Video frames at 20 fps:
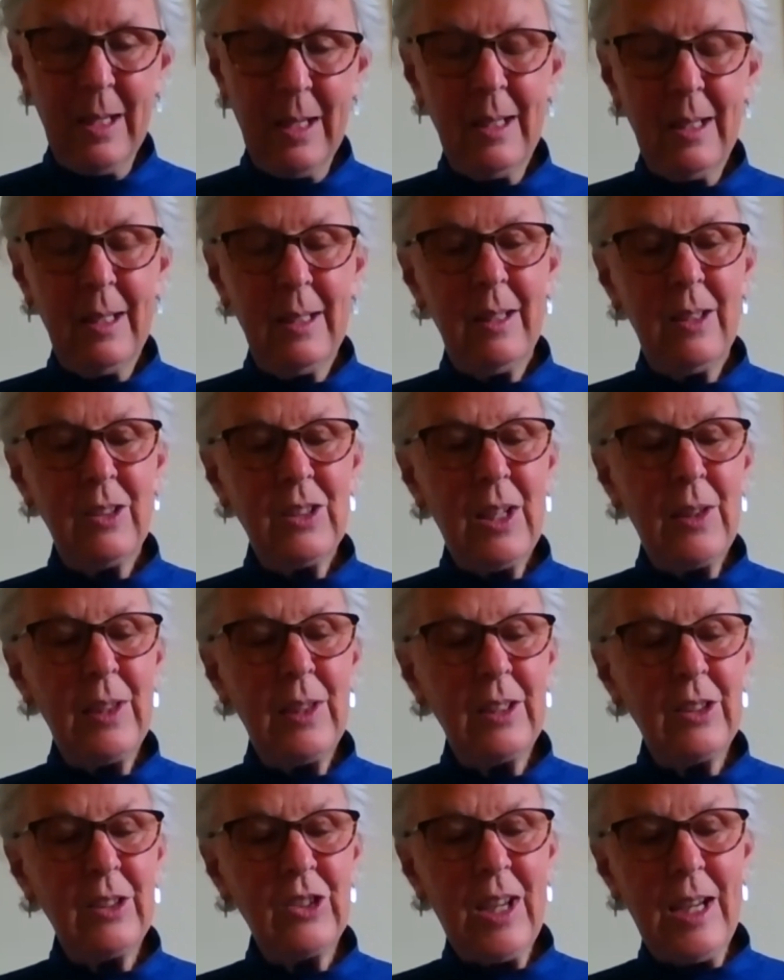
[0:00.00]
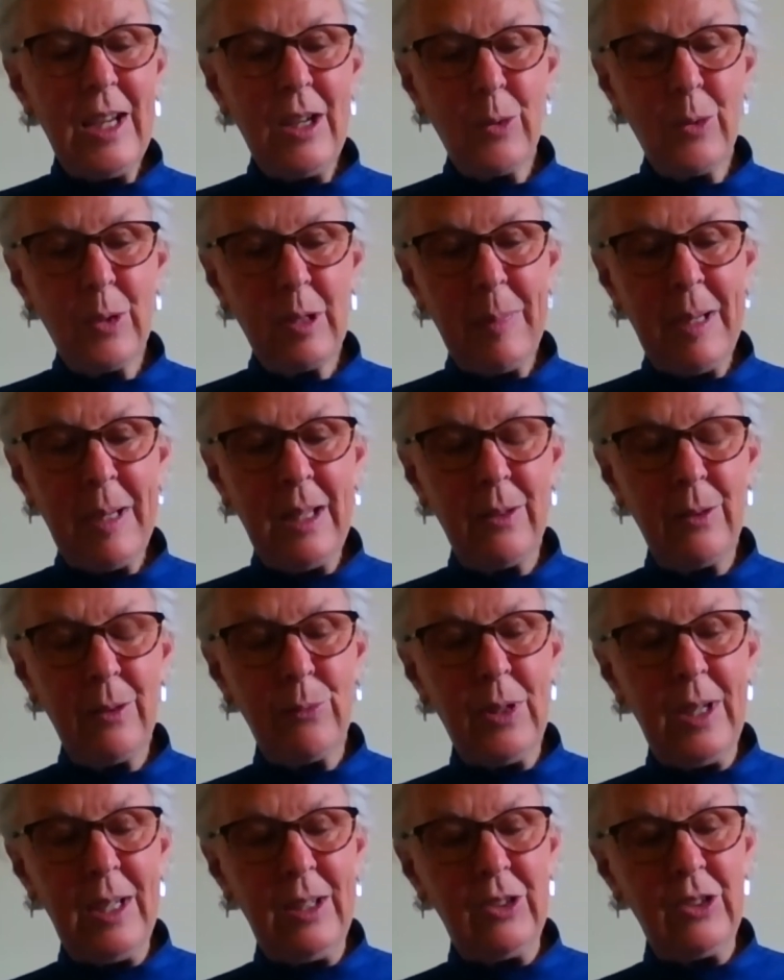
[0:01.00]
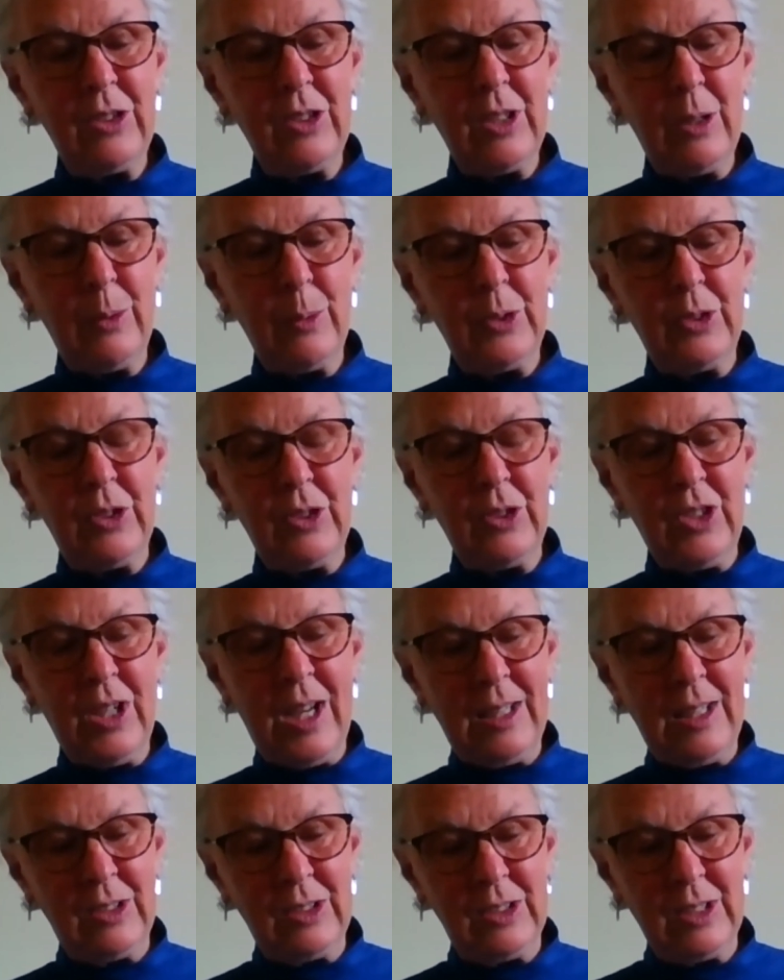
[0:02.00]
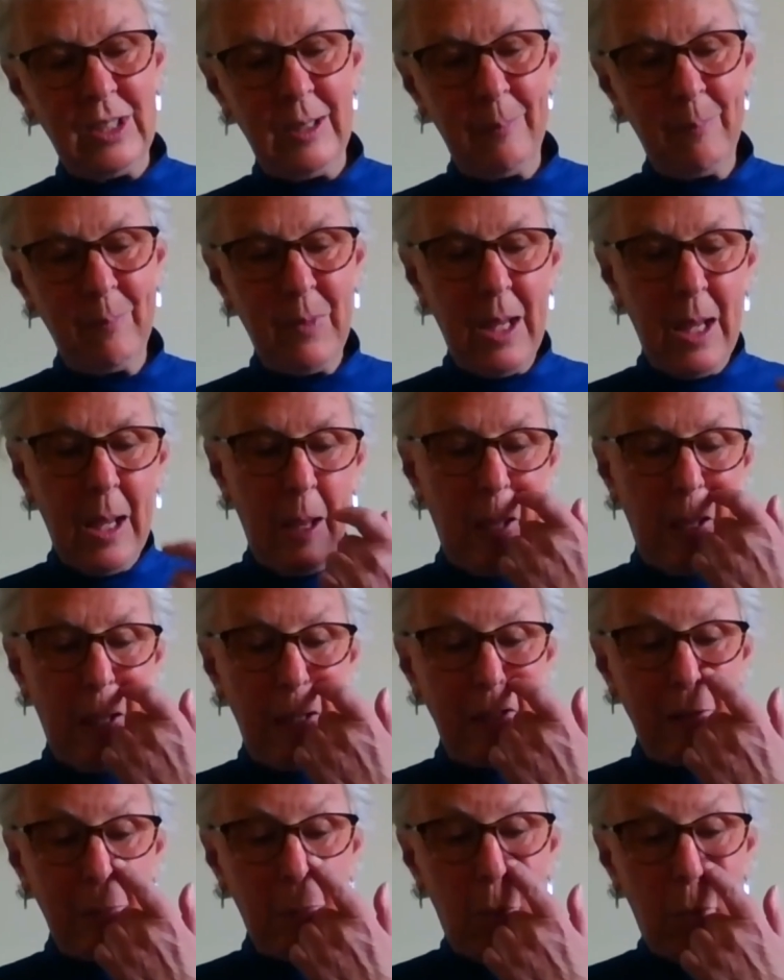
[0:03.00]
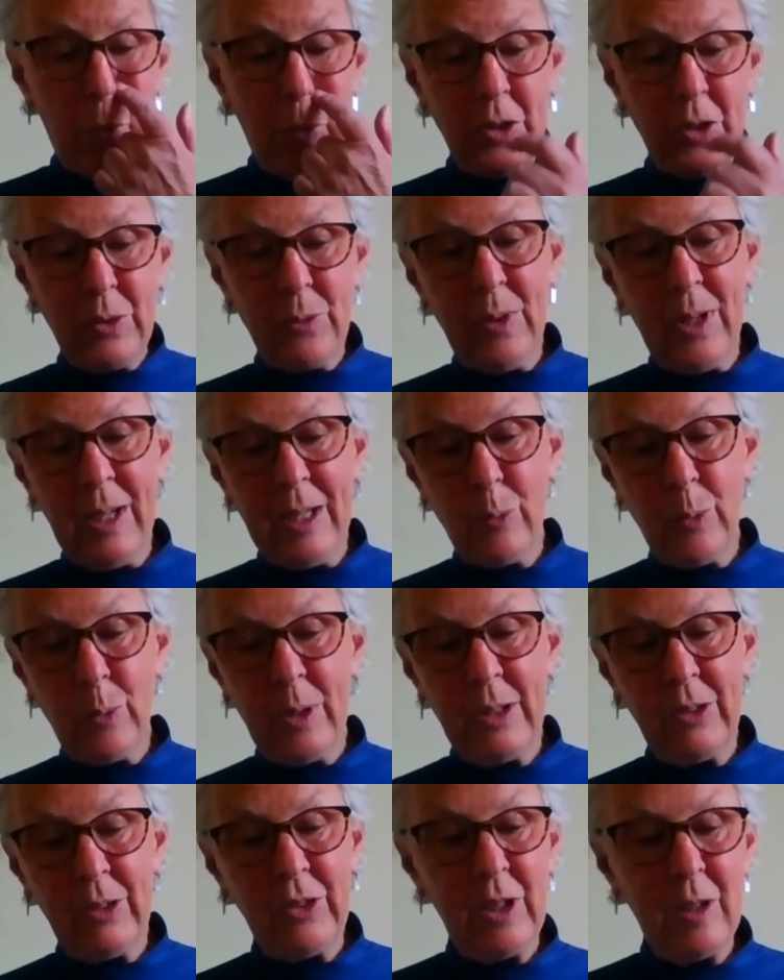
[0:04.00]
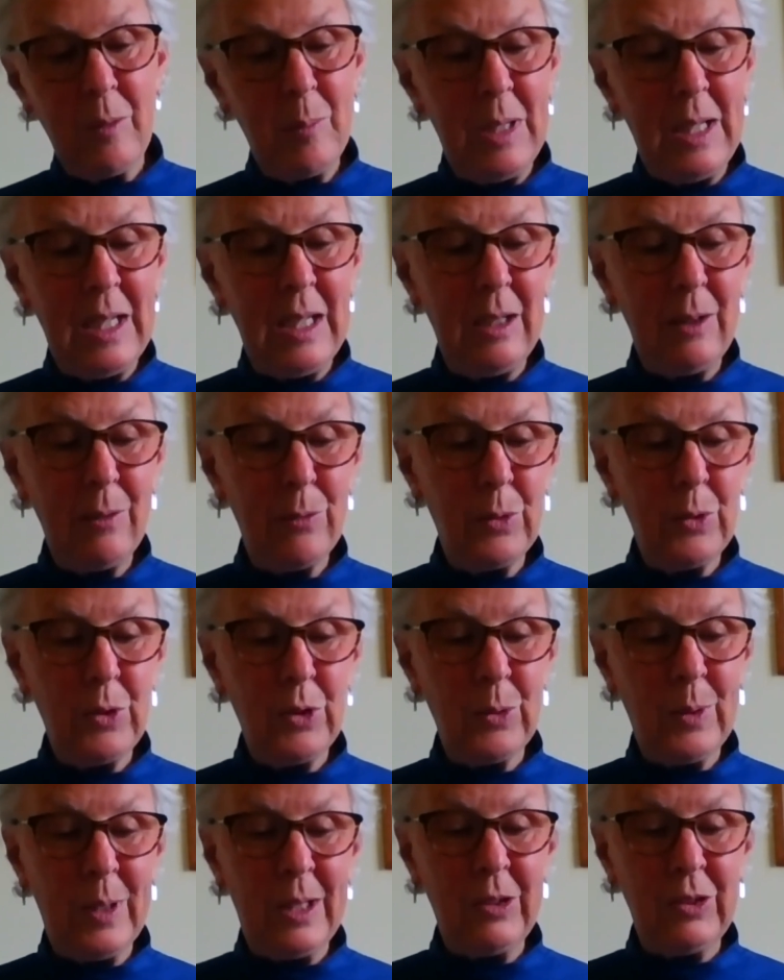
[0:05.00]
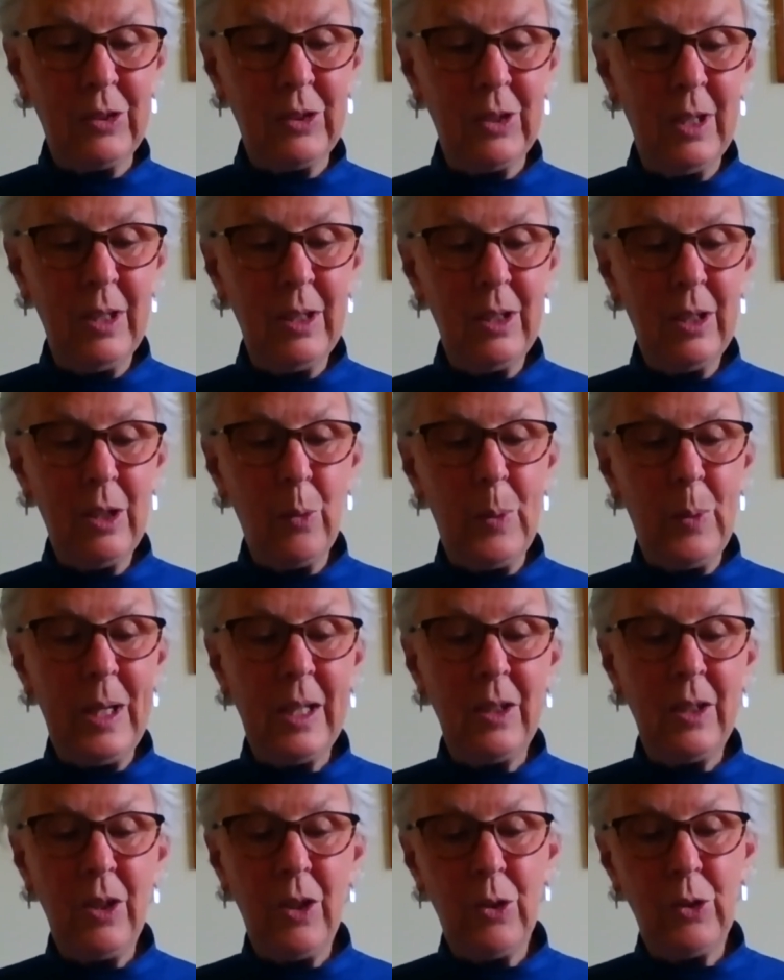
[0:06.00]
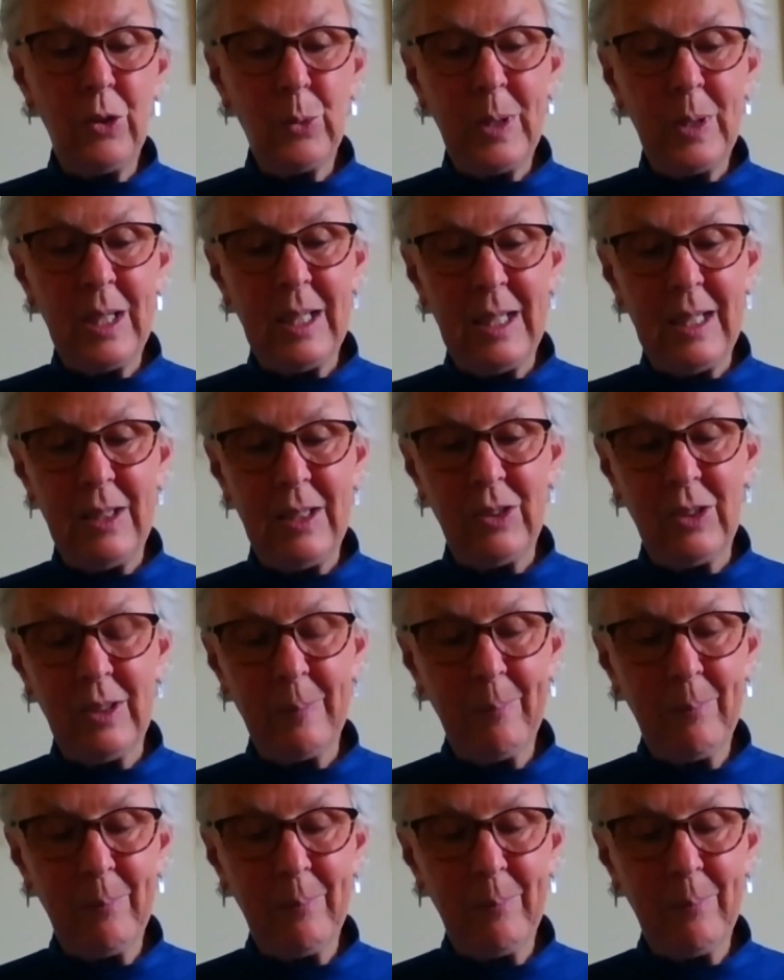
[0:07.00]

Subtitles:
There's nothing sacred about the phrases I will suggest. It's important to find words that are meaningful to us that we can use with ease.